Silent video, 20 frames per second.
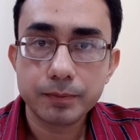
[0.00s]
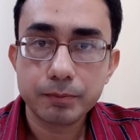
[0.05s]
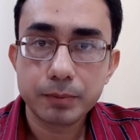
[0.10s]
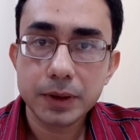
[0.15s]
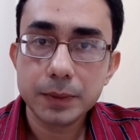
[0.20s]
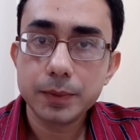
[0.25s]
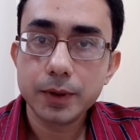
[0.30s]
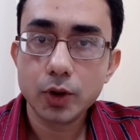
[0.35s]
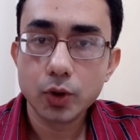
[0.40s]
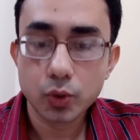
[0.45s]

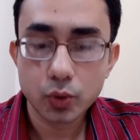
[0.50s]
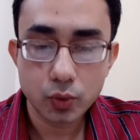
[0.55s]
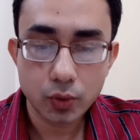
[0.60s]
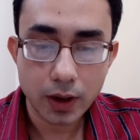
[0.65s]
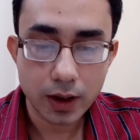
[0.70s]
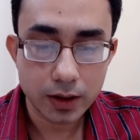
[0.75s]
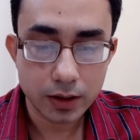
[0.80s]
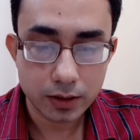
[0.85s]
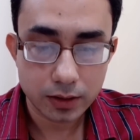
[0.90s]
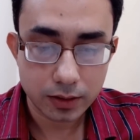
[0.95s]
people who
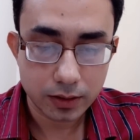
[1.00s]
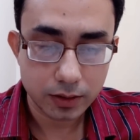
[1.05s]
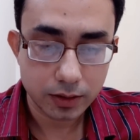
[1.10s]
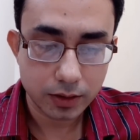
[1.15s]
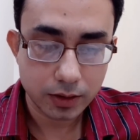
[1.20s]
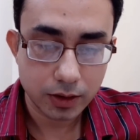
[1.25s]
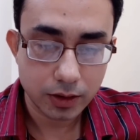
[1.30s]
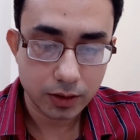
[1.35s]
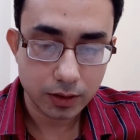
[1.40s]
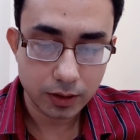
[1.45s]
are
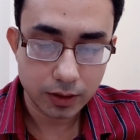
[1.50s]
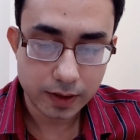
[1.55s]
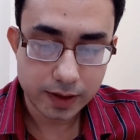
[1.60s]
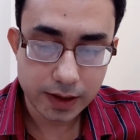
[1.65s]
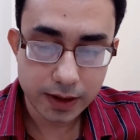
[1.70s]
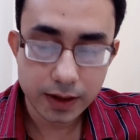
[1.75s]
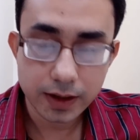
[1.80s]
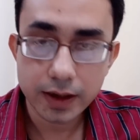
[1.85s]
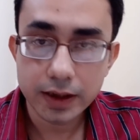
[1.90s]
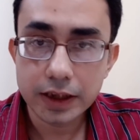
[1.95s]

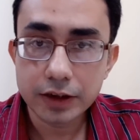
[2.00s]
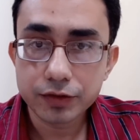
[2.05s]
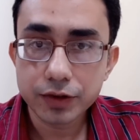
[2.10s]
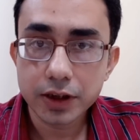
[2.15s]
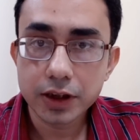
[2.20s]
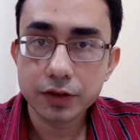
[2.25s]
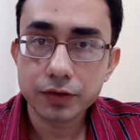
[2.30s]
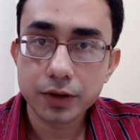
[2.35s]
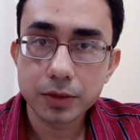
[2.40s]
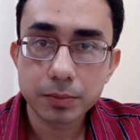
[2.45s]
sitting in
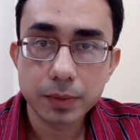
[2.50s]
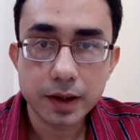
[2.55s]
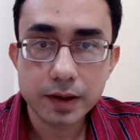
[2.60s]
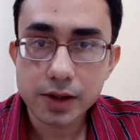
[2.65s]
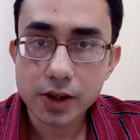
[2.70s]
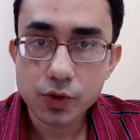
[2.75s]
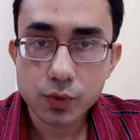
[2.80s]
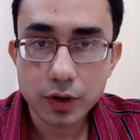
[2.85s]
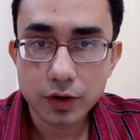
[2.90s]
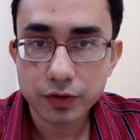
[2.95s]
different
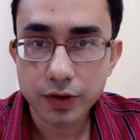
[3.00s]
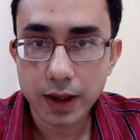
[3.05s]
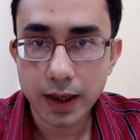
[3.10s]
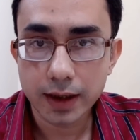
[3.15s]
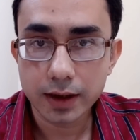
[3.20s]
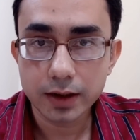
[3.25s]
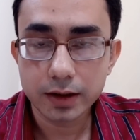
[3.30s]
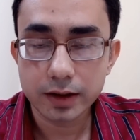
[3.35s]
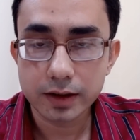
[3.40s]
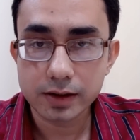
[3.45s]
places will feel
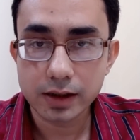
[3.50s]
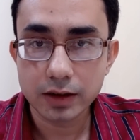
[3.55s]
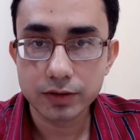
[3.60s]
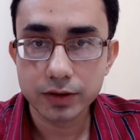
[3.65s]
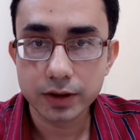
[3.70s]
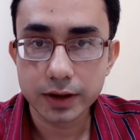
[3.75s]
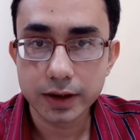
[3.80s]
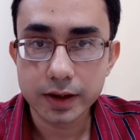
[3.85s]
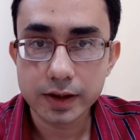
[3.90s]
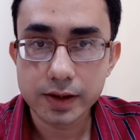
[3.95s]
at a
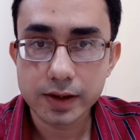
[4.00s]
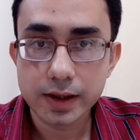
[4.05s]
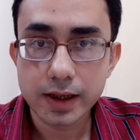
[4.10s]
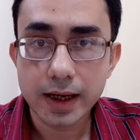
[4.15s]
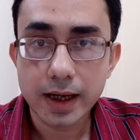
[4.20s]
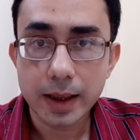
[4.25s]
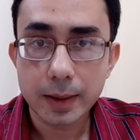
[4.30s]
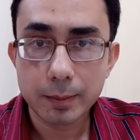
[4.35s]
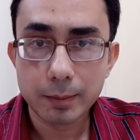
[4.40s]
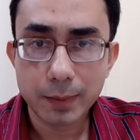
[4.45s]
disadvantage.
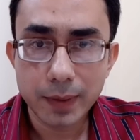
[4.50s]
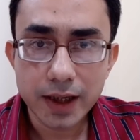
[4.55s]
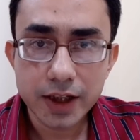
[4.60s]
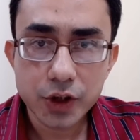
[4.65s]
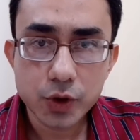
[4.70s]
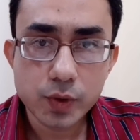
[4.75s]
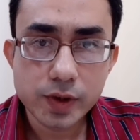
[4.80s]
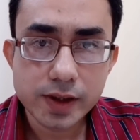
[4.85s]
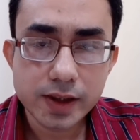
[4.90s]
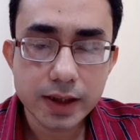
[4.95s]

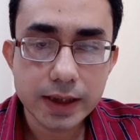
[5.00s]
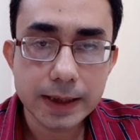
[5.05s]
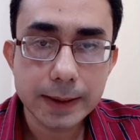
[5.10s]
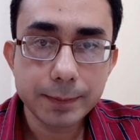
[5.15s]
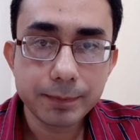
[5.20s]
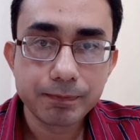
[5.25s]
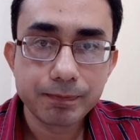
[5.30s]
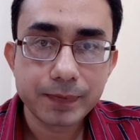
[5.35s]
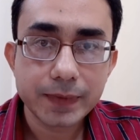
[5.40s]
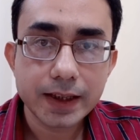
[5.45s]
But you
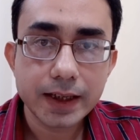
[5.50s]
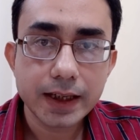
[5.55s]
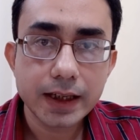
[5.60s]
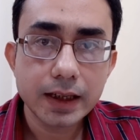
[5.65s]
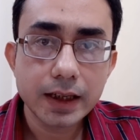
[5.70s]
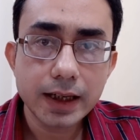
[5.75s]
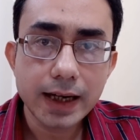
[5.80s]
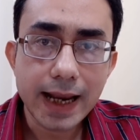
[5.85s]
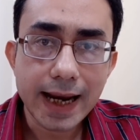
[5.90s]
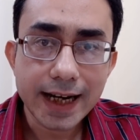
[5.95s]
see,
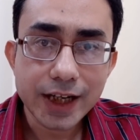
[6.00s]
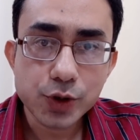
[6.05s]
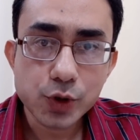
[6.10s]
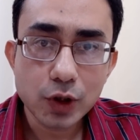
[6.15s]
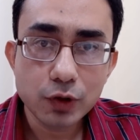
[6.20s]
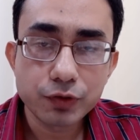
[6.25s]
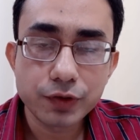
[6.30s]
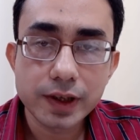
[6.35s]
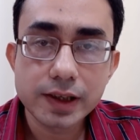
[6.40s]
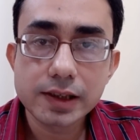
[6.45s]
in an
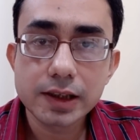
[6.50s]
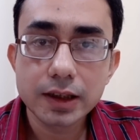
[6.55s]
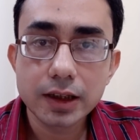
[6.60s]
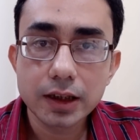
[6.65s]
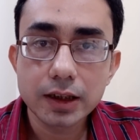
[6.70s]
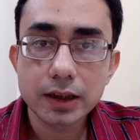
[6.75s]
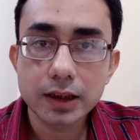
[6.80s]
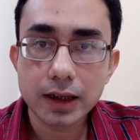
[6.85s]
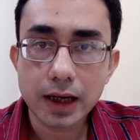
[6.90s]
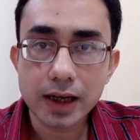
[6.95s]
actual
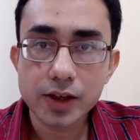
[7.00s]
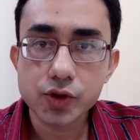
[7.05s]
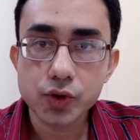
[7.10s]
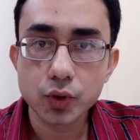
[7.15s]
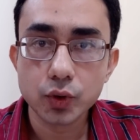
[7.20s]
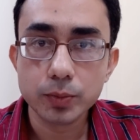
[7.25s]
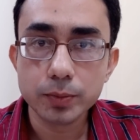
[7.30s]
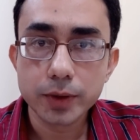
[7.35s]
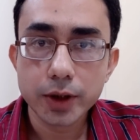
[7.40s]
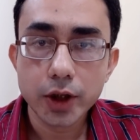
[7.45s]
physical
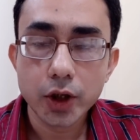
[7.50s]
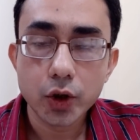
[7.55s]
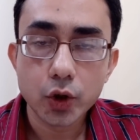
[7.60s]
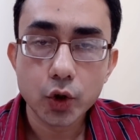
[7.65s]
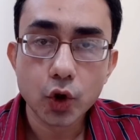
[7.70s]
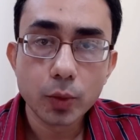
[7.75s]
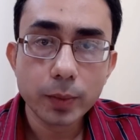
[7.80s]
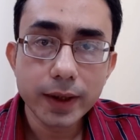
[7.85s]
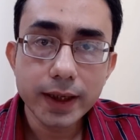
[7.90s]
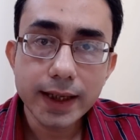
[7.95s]
classroom,
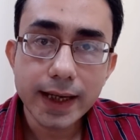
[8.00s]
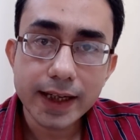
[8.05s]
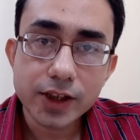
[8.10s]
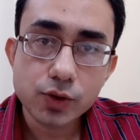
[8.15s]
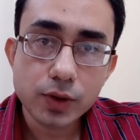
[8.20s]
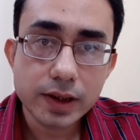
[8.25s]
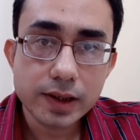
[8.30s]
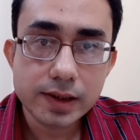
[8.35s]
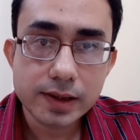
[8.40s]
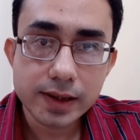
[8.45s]
nobody
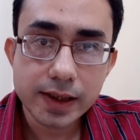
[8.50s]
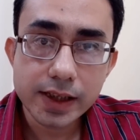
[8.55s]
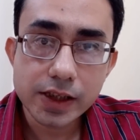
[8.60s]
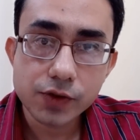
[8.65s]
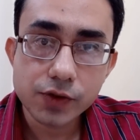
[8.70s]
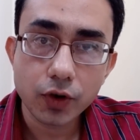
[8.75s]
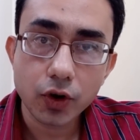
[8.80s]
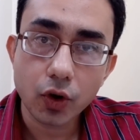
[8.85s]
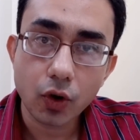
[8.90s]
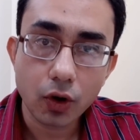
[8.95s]
actually
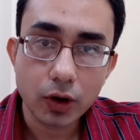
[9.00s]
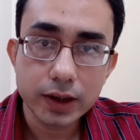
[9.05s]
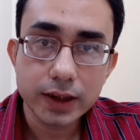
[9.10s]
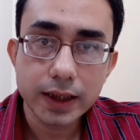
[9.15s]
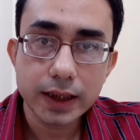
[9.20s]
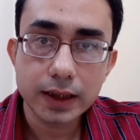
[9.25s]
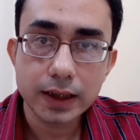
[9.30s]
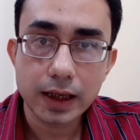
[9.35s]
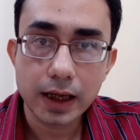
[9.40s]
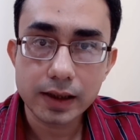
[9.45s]
sits for all
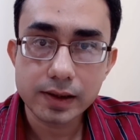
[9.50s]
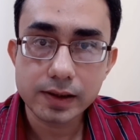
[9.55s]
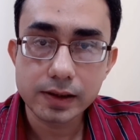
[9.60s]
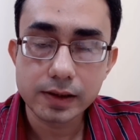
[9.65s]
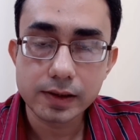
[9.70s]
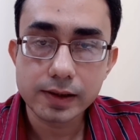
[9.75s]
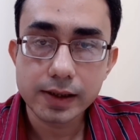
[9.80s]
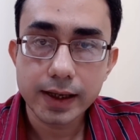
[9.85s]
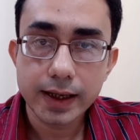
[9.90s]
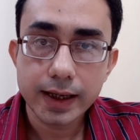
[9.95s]
their
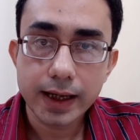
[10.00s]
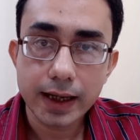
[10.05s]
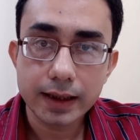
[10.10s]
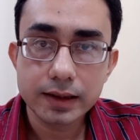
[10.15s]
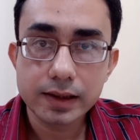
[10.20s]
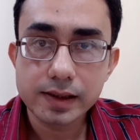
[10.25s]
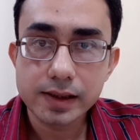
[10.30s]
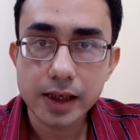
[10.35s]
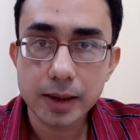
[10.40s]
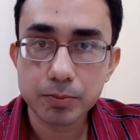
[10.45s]
classes
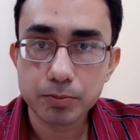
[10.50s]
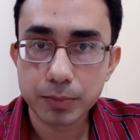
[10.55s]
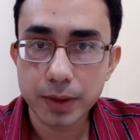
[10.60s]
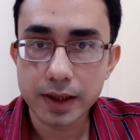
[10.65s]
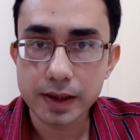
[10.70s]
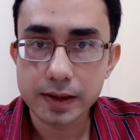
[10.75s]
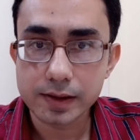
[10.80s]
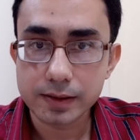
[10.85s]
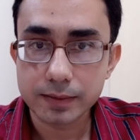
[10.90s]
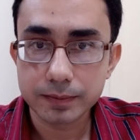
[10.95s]
at the same
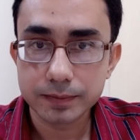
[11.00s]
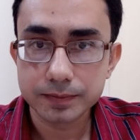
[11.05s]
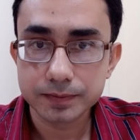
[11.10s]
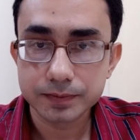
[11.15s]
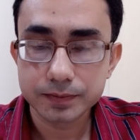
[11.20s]
place.